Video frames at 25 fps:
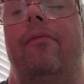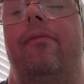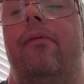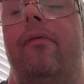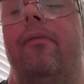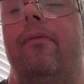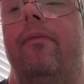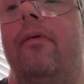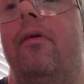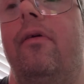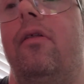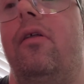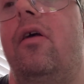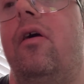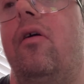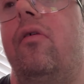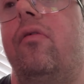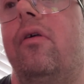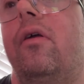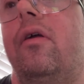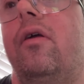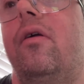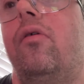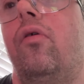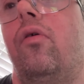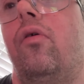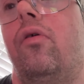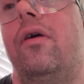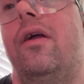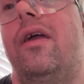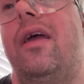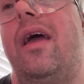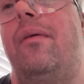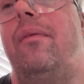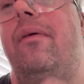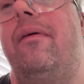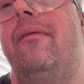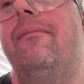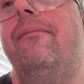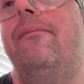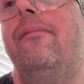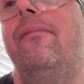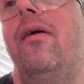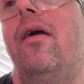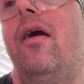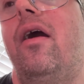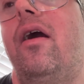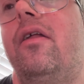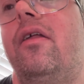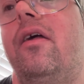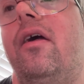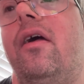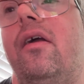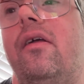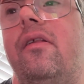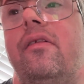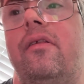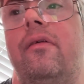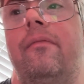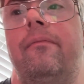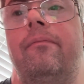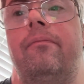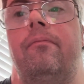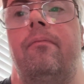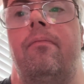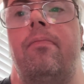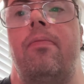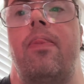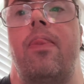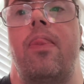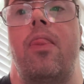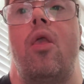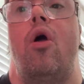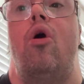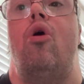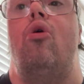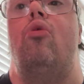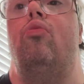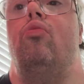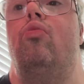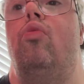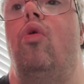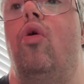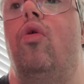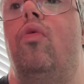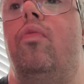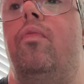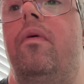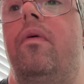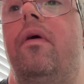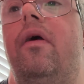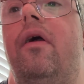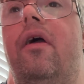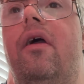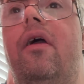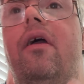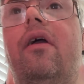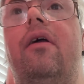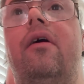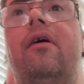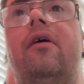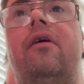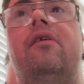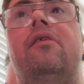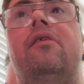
videos are called Gaming Fridays. Rugby,